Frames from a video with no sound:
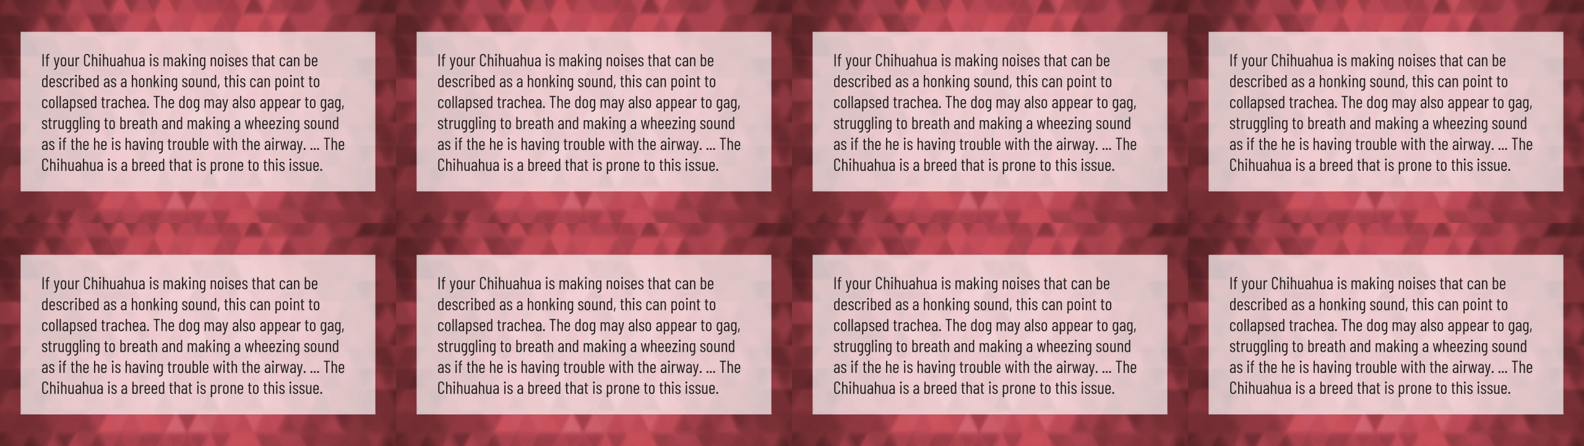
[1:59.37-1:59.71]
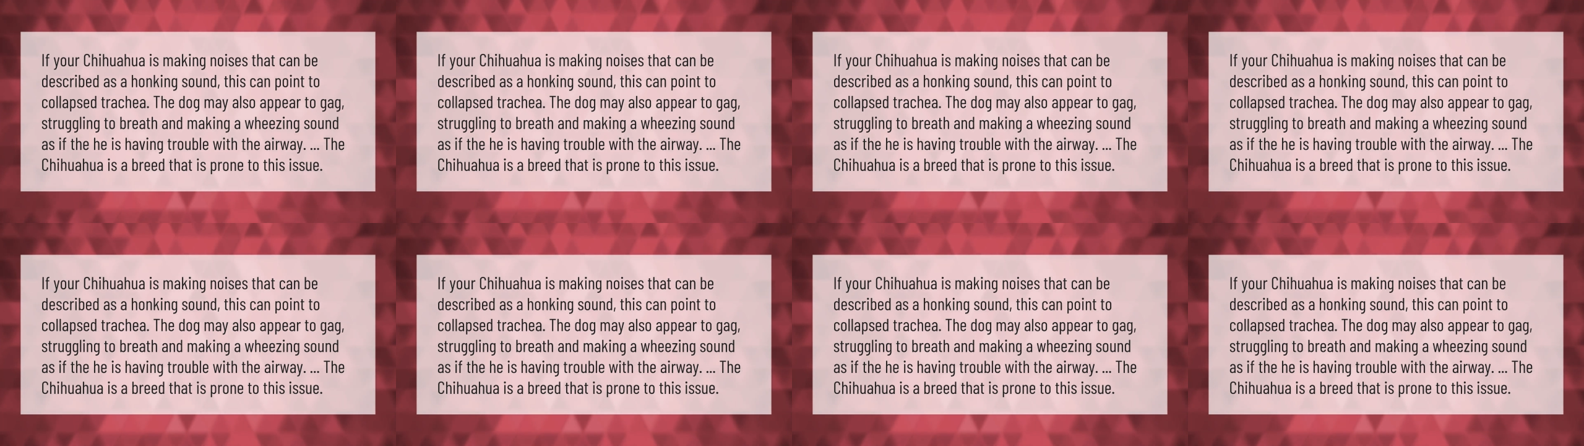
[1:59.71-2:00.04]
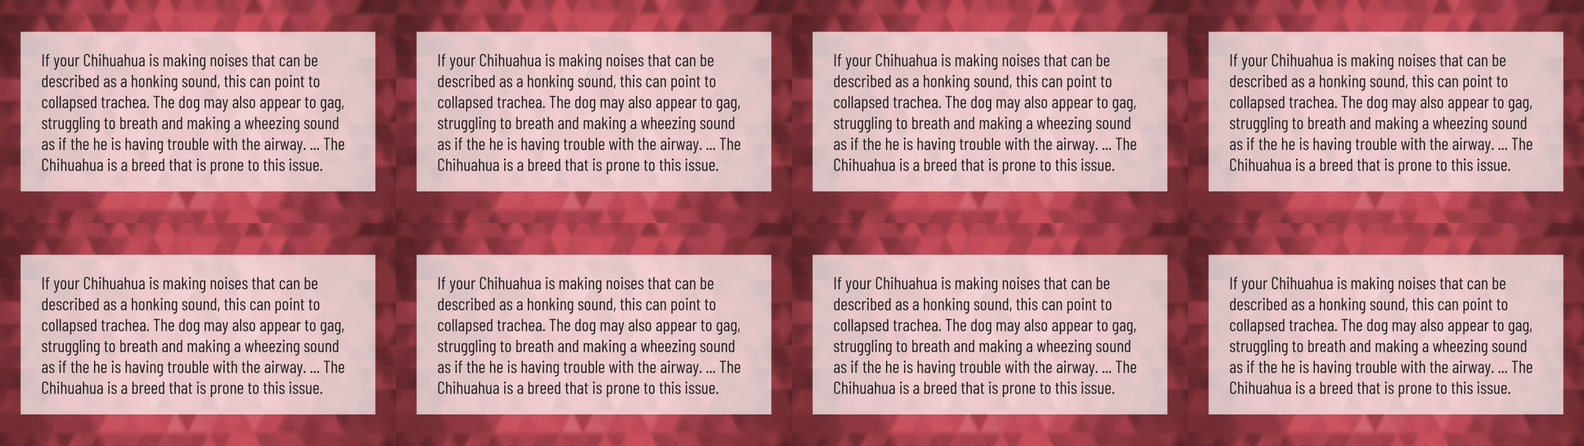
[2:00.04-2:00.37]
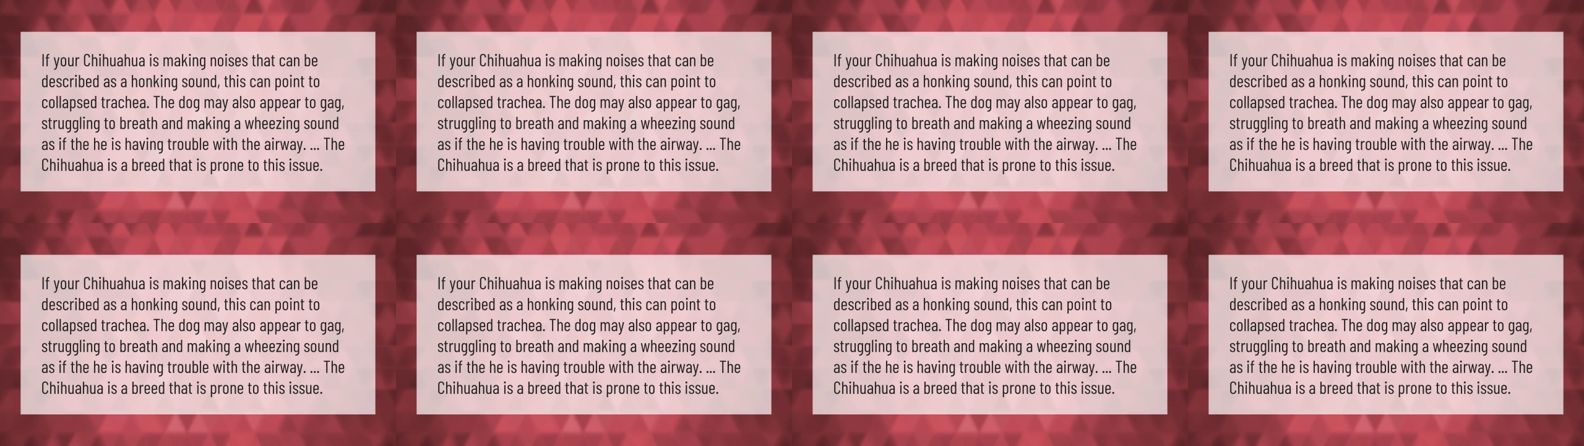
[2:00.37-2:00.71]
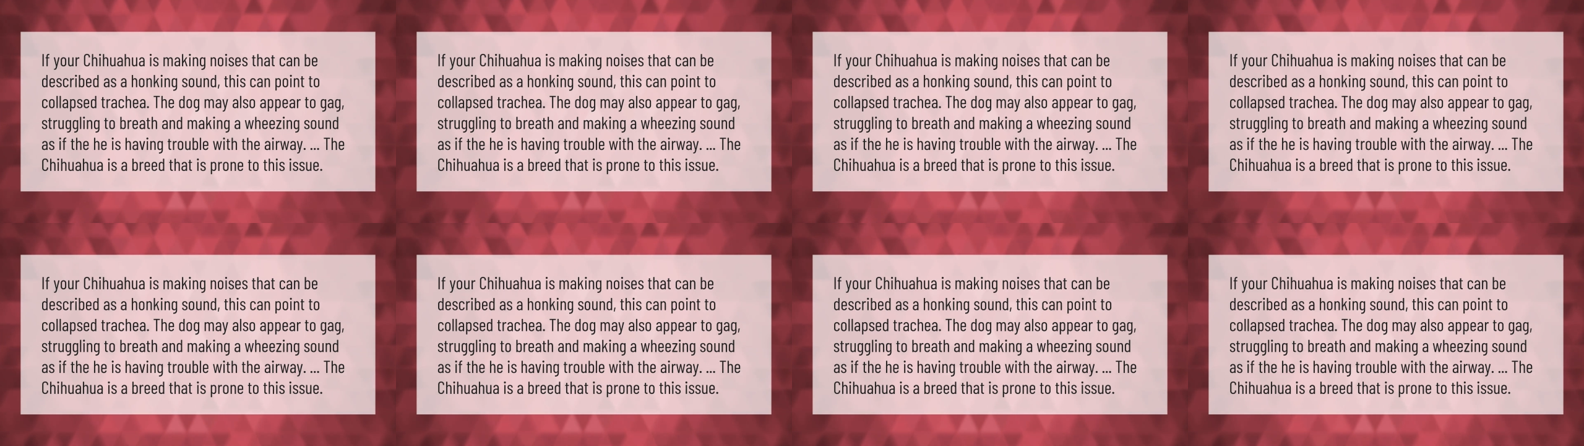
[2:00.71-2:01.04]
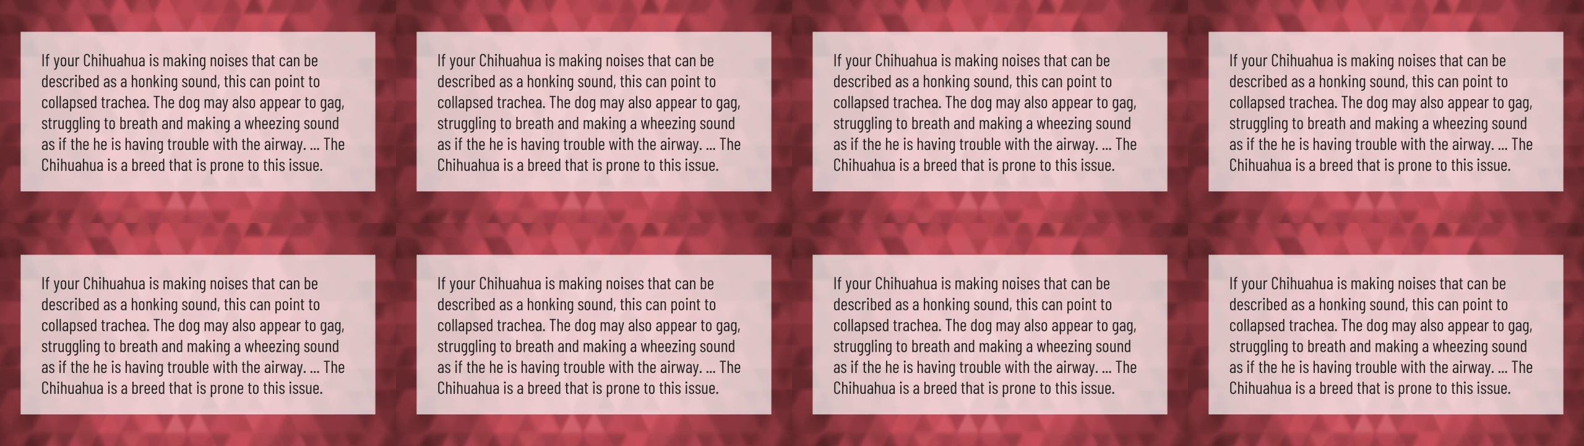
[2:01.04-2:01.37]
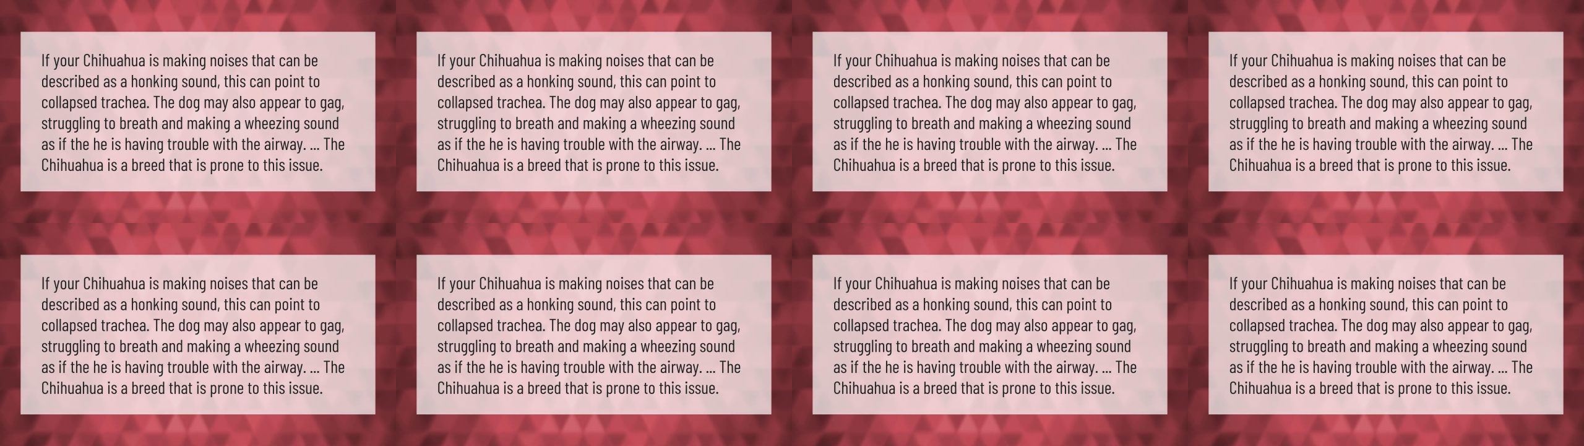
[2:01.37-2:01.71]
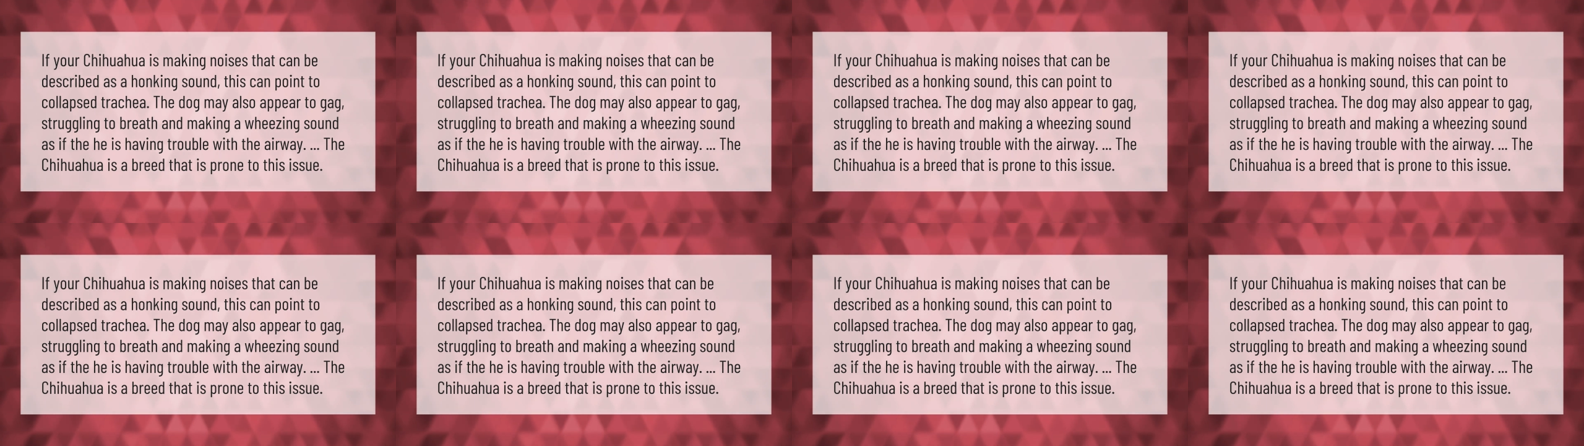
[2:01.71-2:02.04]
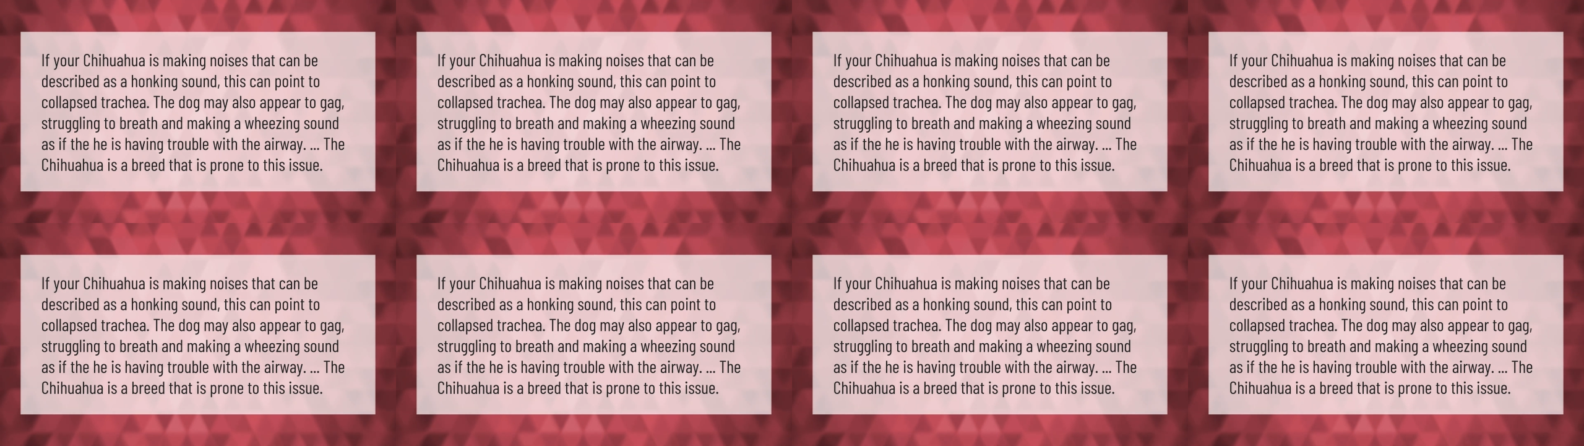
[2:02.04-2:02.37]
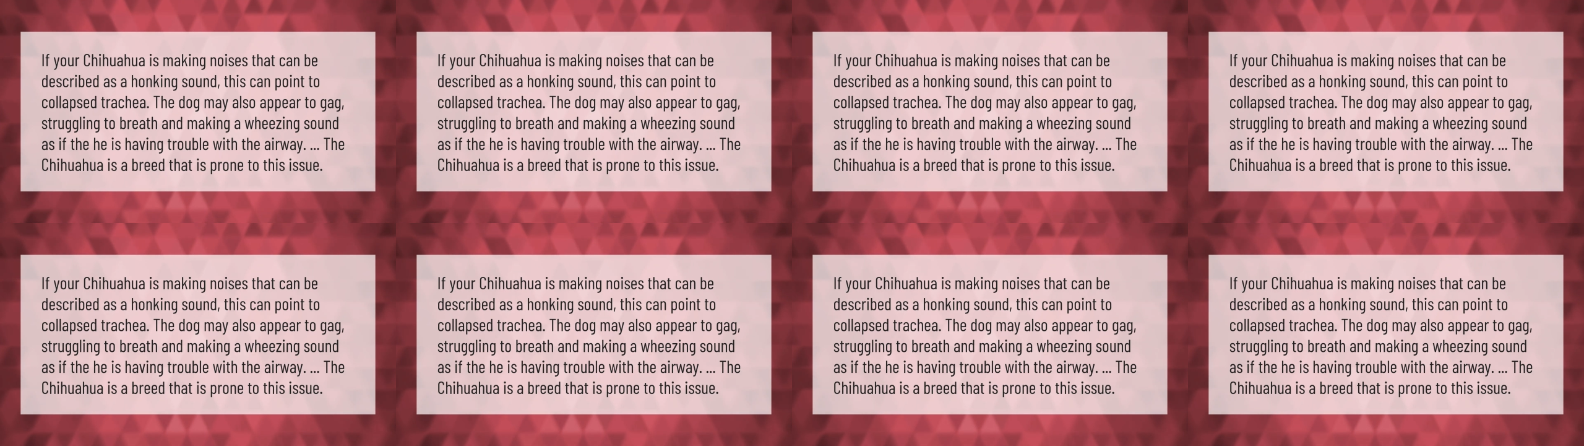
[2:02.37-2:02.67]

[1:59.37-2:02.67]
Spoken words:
Nobody's mouth can be seen.